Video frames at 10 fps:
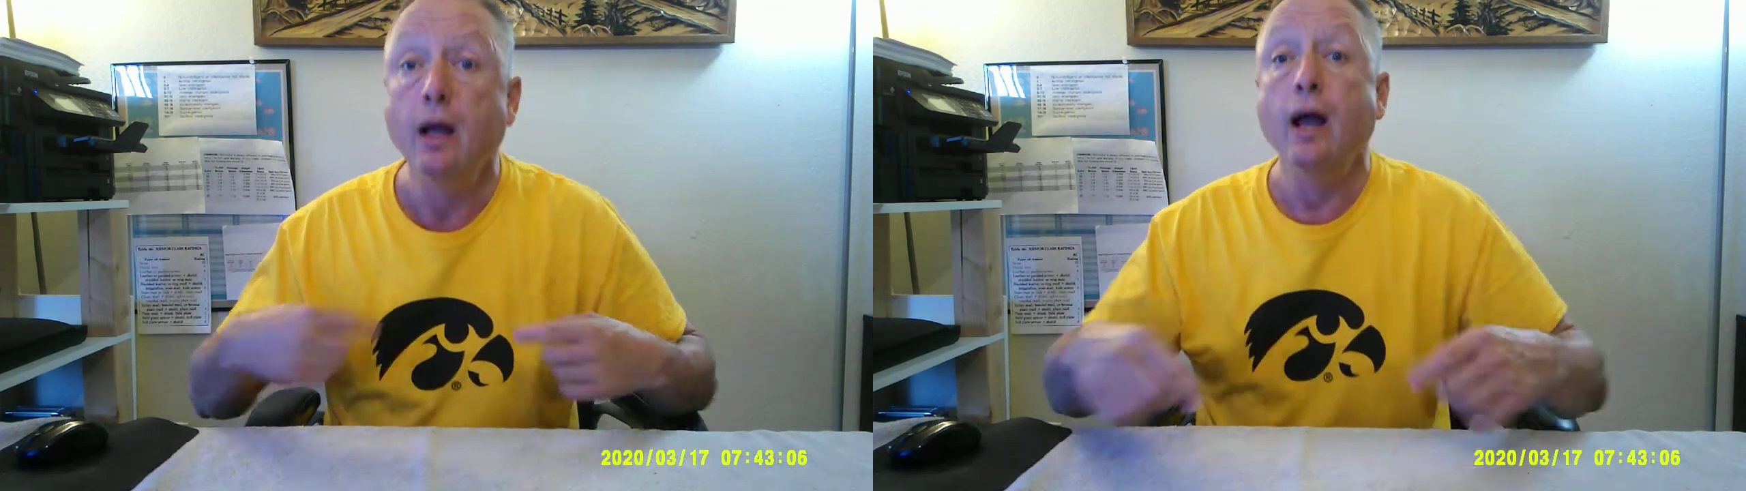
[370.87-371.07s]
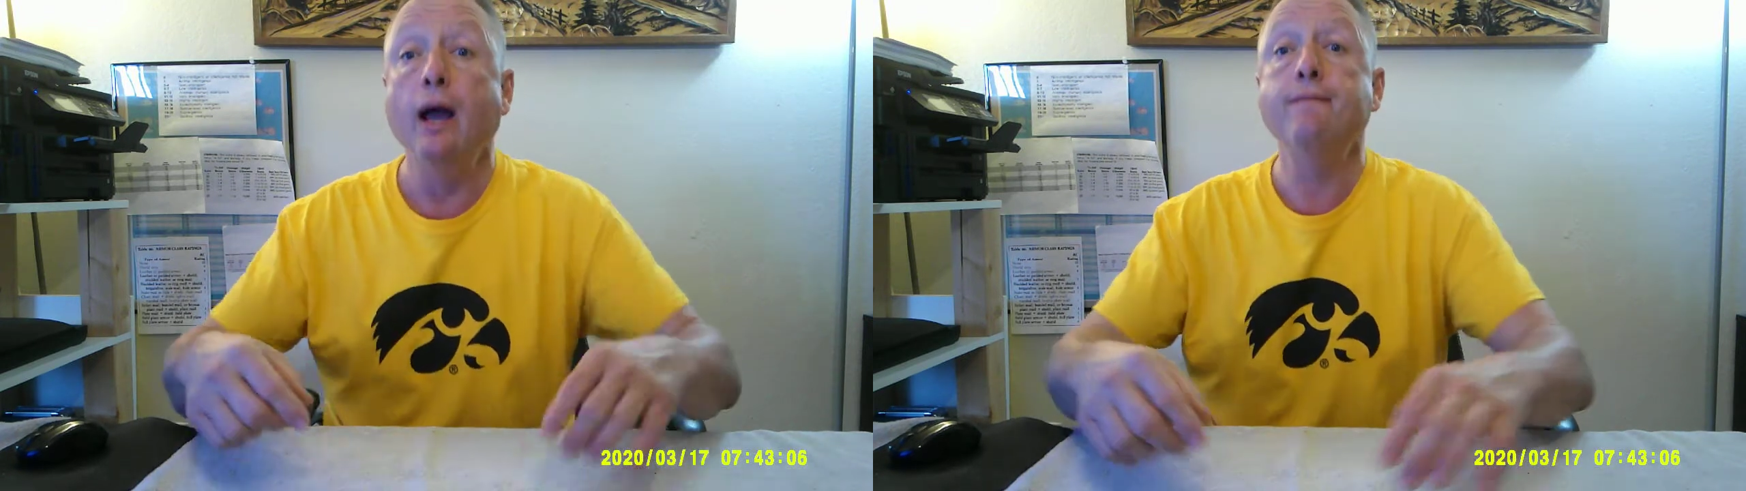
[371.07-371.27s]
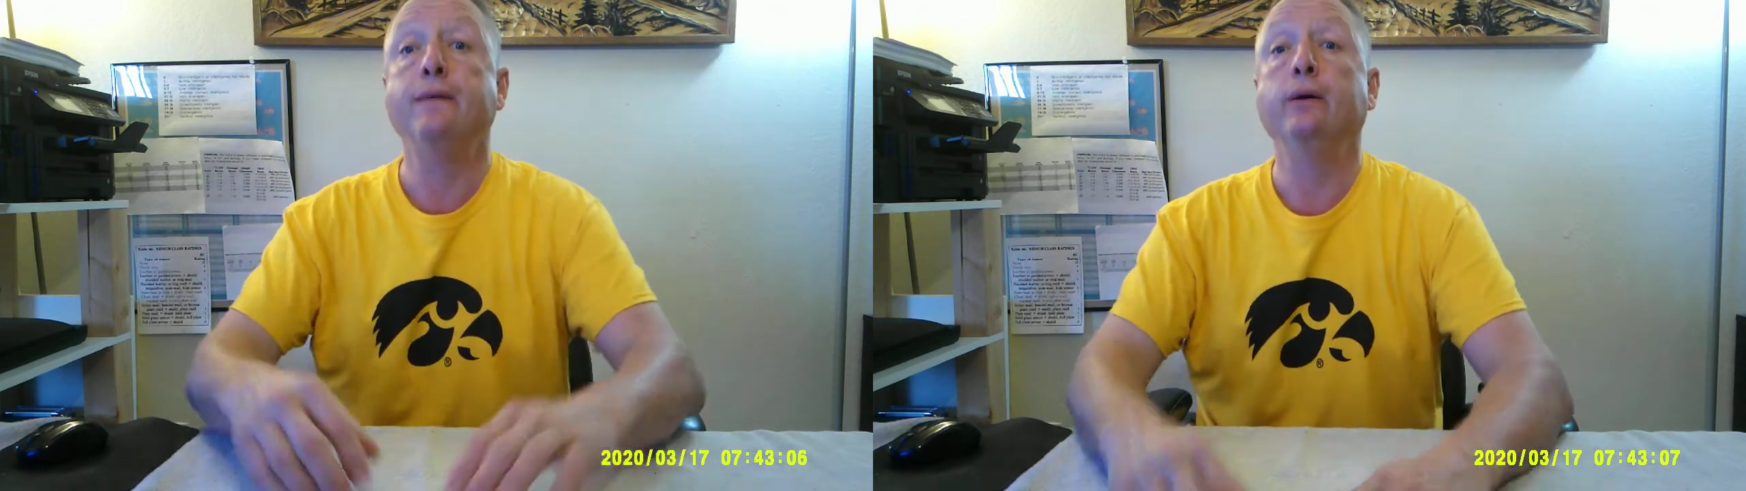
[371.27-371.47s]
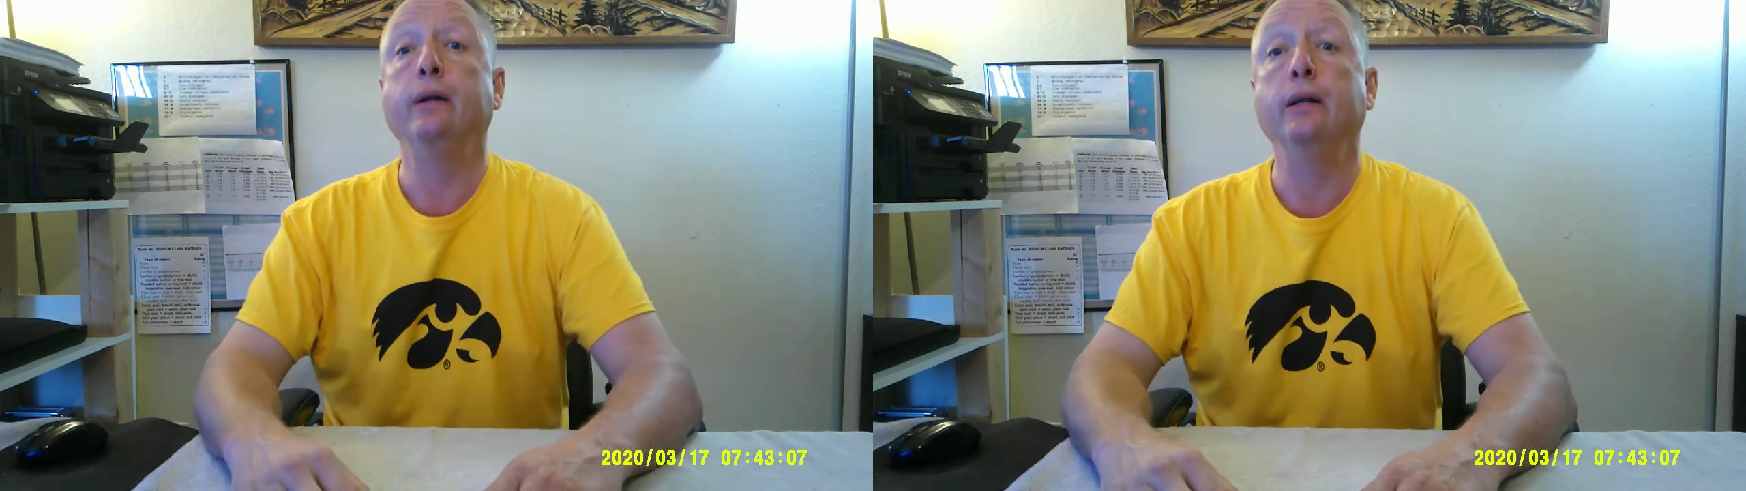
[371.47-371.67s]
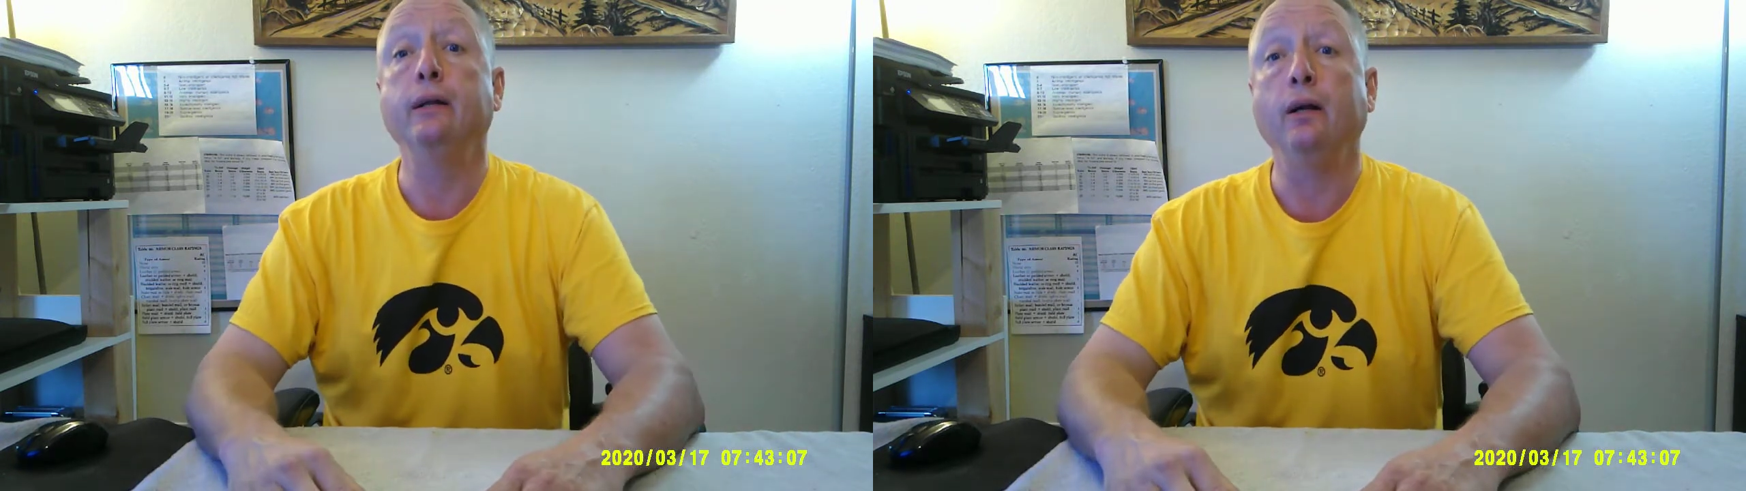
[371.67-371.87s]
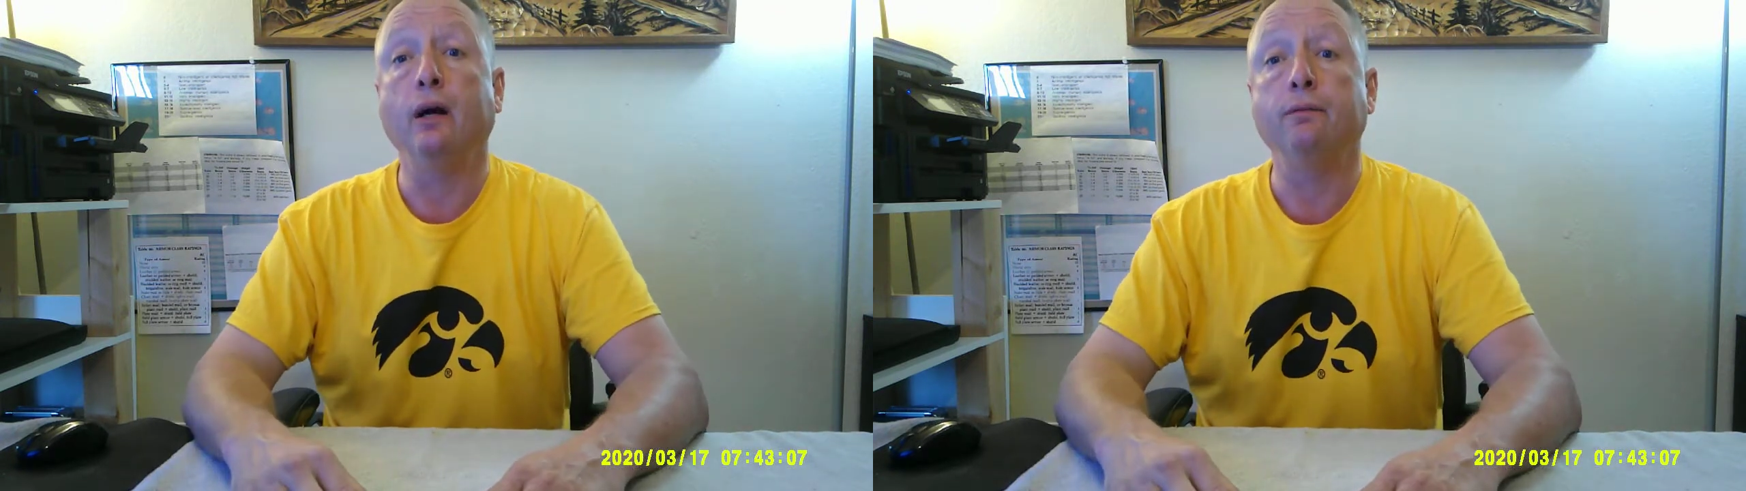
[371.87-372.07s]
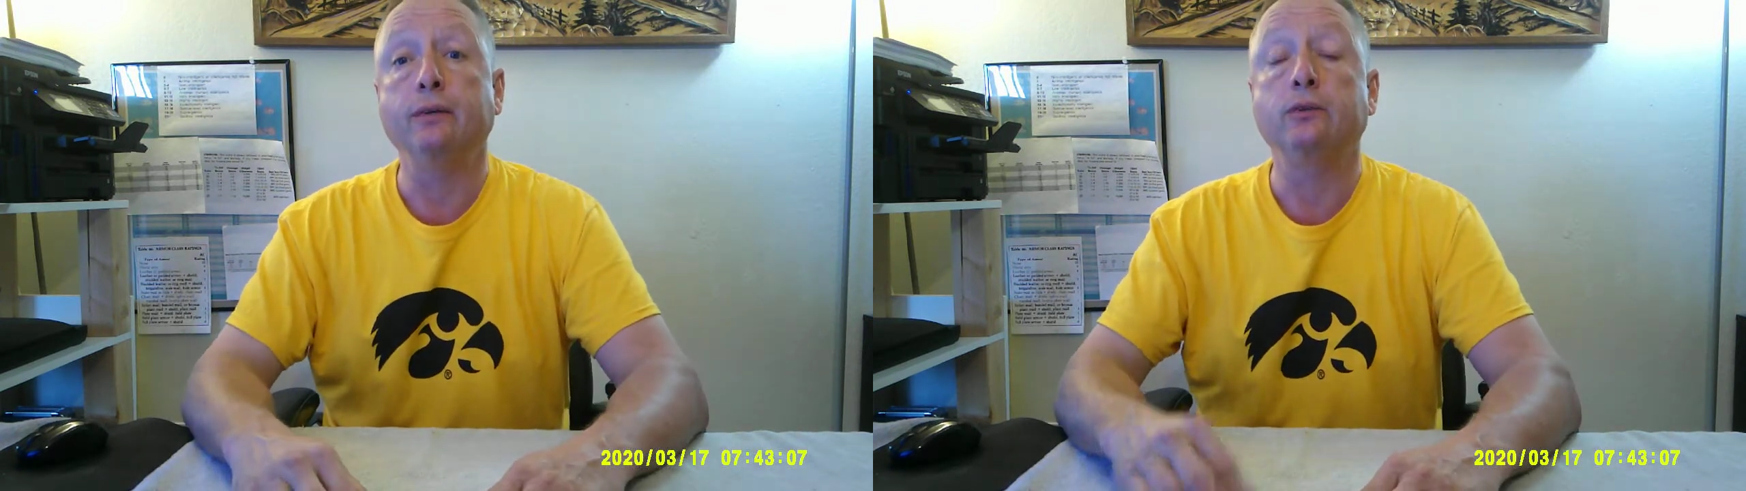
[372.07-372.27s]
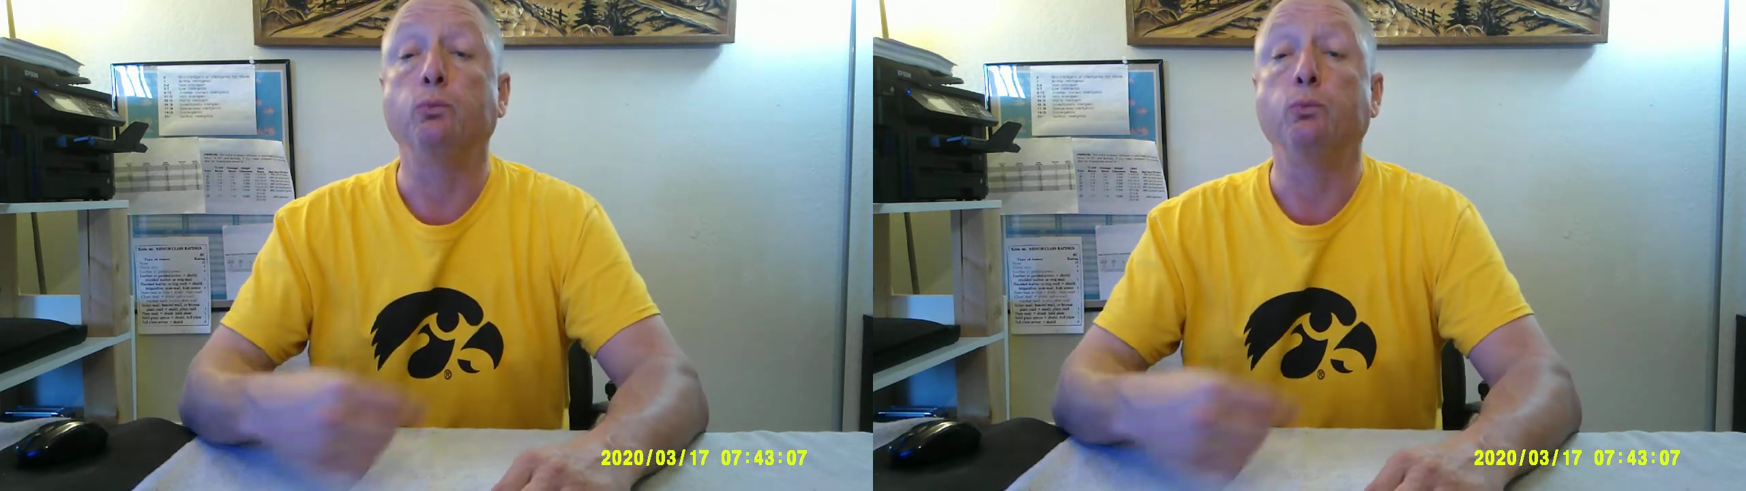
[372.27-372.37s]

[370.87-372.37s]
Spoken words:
have voted in the office.